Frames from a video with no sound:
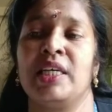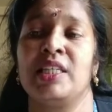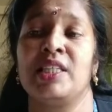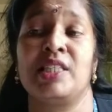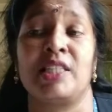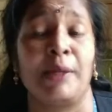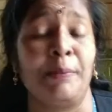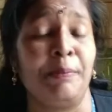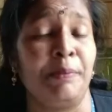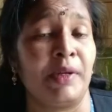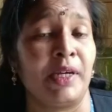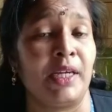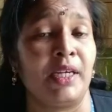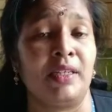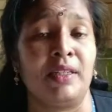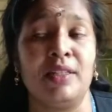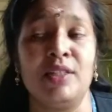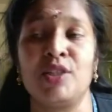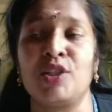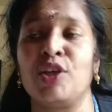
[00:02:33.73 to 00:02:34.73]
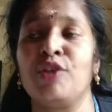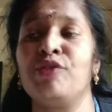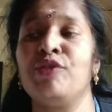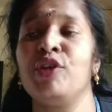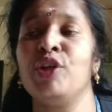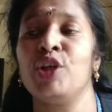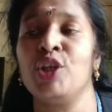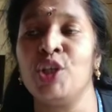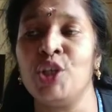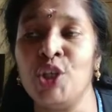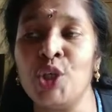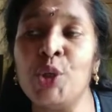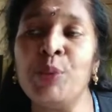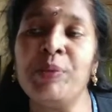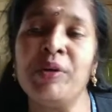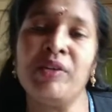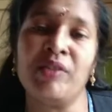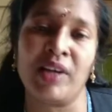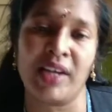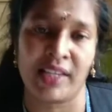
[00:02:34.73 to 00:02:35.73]
subtitles of
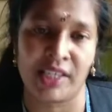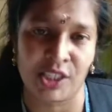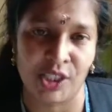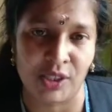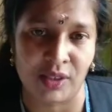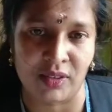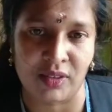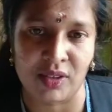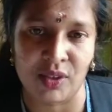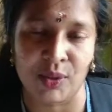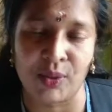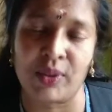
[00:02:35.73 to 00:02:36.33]
human relations.